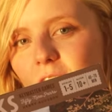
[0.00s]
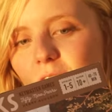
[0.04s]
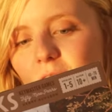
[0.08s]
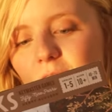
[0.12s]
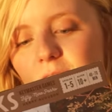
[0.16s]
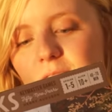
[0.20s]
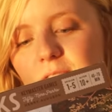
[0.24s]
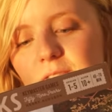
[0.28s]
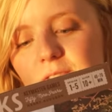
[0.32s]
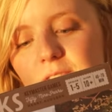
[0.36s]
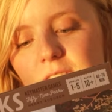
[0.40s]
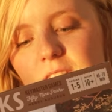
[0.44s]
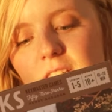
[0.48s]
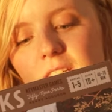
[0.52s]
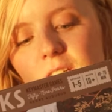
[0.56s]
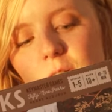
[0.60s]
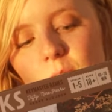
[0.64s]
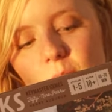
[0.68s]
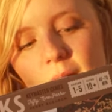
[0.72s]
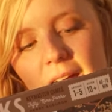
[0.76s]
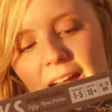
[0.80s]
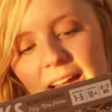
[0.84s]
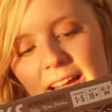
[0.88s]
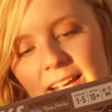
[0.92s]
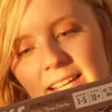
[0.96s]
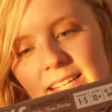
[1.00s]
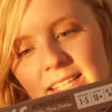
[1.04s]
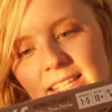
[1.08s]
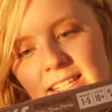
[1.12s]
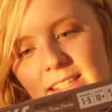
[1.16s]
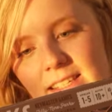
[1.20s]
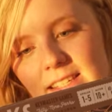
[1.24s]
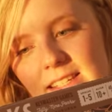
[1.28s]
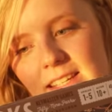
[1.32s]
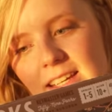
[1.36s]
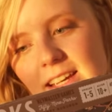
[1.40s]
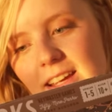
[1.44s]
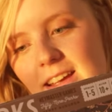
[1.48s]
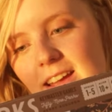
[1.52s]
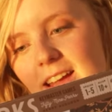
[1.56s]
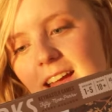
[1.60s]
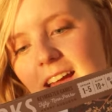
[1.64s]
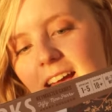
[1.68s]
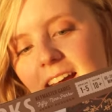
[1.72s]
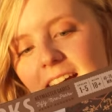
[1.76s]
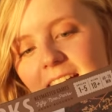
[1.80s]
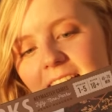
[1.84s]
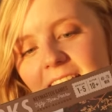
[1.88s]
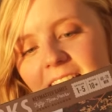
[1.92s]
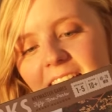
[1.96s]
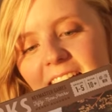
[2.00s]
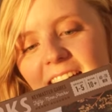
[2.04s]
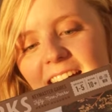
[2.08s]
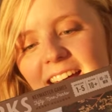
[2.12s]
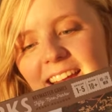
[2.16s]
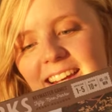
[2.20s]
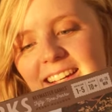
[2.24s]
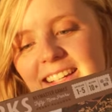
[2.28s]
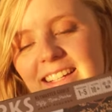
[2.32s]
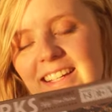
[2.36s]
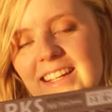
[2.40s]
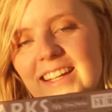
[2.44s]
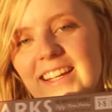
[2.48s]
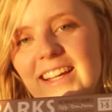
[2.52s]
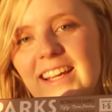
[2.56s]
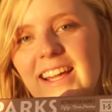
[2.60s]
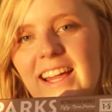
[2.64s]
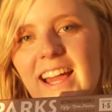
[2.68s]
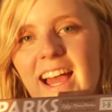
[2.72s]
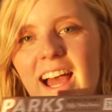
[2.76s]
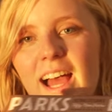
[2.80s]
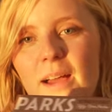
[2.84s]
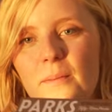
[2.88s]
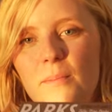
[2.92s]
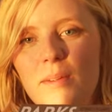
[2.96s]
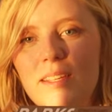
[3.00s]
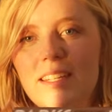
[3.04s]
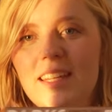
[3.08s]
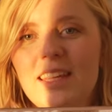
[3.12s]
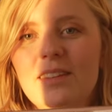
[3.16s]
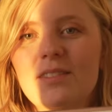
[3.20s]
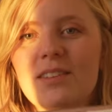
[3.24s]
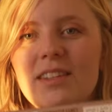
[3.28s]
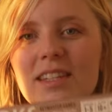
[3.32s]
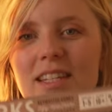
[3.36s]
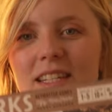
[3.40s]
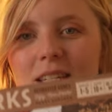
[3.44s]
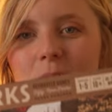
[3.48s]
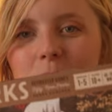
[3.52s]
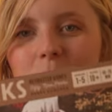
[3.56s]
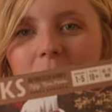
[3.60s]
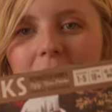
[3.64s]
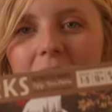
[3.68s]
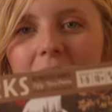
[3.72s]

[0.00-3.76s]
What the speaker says: of the US. And I mean, even this